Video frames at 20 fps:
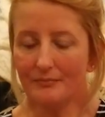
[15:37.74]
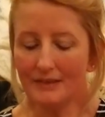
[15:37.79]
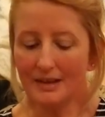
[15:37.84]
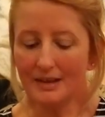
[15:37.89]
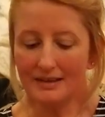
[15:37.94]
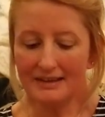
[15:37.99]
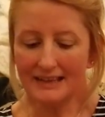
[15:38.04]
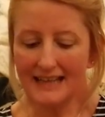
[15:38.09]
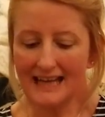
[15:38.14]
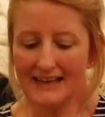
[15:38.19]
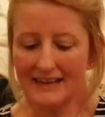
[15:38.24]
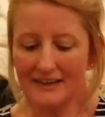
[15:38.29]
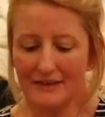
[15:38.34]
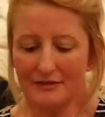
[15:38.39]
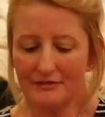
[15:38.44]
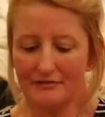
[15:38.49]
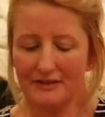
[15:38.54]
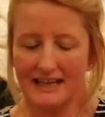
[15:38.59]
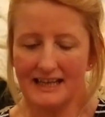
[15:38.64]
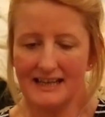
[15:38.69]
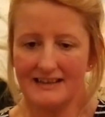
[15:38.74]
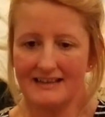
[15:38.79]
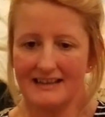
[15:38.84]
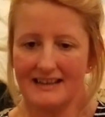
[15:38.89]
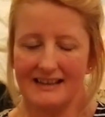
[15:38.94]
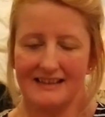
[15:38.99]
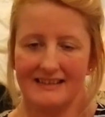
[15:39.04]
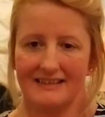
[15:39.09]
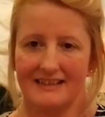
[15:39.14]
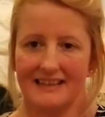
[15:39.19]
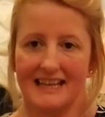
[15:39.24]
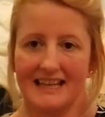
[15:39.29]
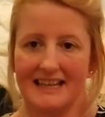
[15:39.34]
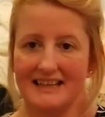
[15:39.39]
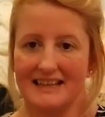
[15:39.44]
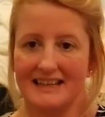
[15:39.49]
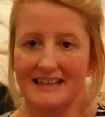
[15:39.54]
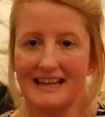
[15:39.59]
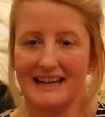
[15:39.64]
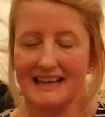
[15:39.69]
leg, feet and
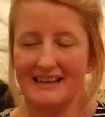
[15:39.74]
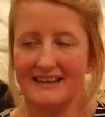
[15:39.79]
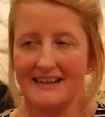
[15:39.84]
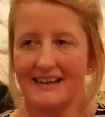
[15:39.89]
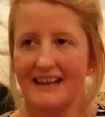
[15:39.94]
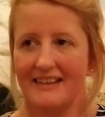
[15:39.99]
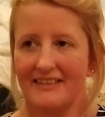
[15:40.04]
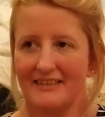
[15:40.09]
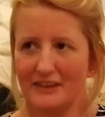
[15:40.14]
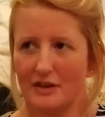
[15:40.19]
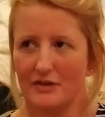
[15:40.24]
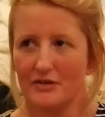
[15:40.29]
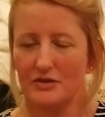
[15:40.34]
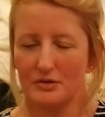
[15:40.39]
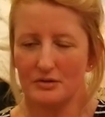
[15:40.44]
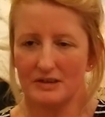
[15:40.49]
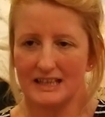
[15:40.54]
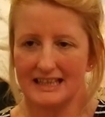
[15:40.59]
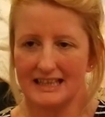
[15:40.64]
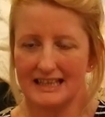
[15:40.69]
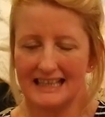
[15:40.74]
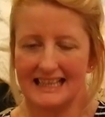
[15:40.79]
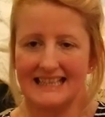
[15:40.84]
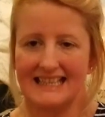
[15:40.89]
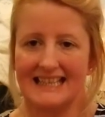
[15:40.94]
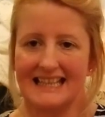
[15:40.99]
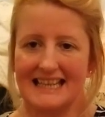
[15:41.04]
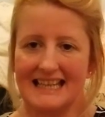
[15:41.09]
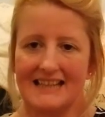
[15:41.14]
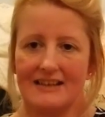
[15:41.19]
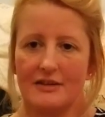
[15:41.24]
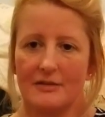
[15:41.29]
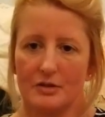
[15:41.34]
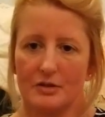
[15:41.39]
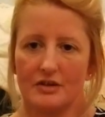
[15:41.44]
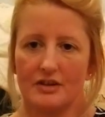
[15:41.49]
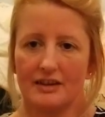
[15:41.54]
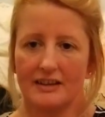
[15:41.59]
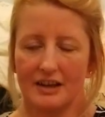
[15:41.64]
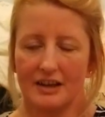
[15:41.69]
kidney, those sorts of things. Again, I'm
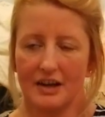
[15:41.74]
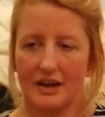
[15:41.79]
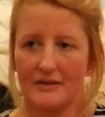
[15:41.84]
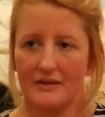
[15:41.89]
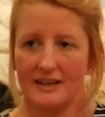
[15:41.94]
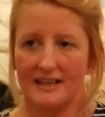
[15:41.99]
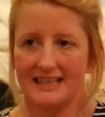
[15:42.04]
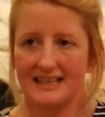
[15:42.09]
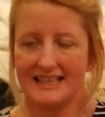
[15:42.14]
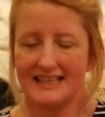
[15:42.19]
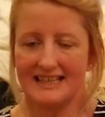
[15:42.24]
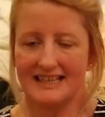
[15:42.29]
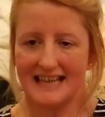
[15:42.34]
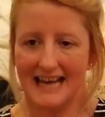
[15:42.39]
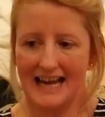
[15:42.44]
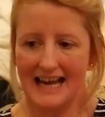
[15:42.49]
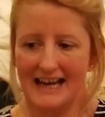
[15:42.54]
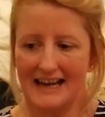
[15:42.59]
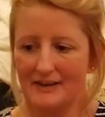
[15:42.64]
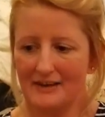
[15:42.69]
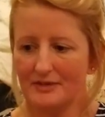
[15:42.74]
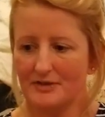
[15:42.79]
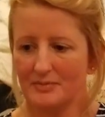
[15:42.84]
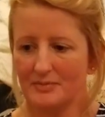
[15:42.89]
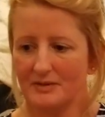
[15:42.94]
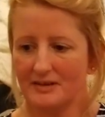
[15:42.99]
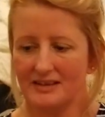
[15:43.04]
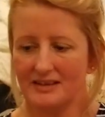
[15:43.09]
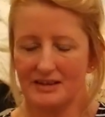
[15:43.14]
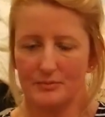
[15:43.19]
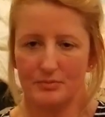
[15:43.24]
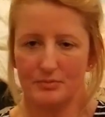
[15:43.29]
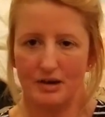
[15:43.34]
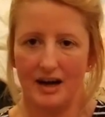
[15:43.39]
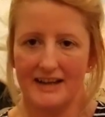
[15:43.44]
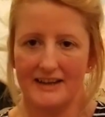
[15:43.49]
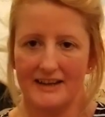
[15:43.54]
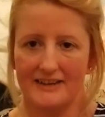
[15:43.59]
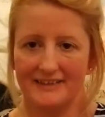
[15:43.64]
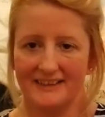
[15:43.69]
not going to go into details because it's
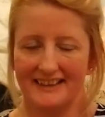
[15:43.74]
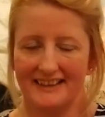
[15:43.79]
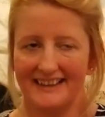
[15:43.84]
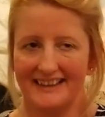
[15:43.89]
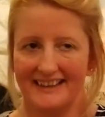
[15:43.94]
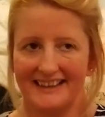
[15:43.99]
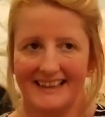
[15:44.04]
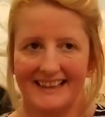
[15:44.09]
private.